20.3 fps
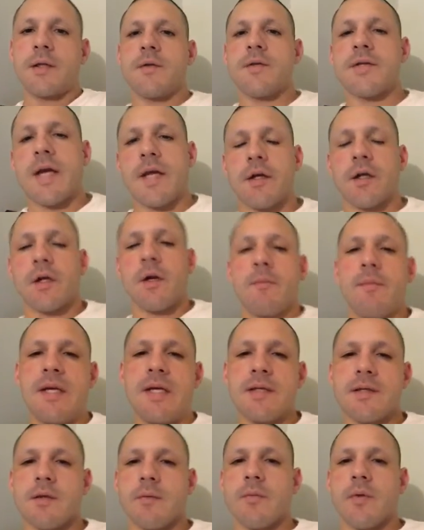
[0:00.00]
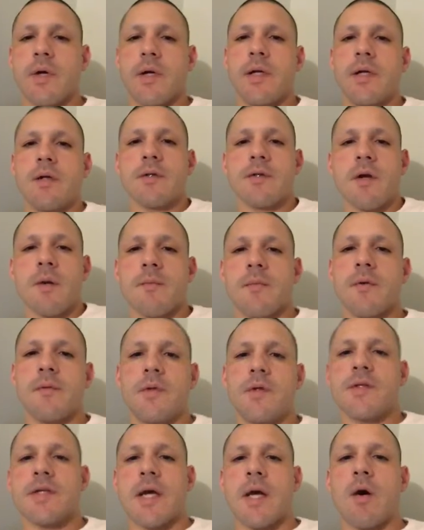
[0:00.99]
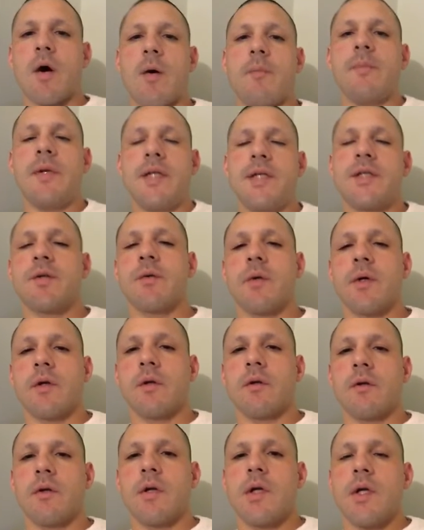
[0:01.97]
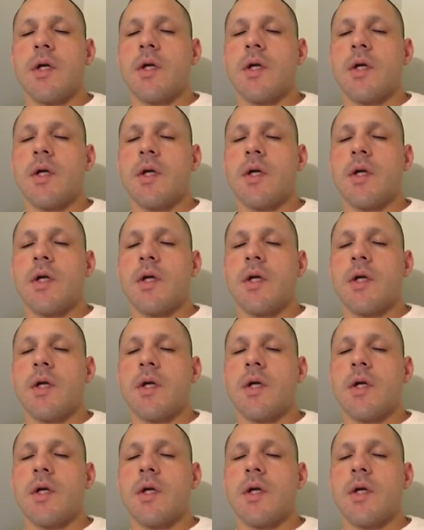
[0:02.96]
you say you're gonna meet somebody or something. You say, I'll meet you at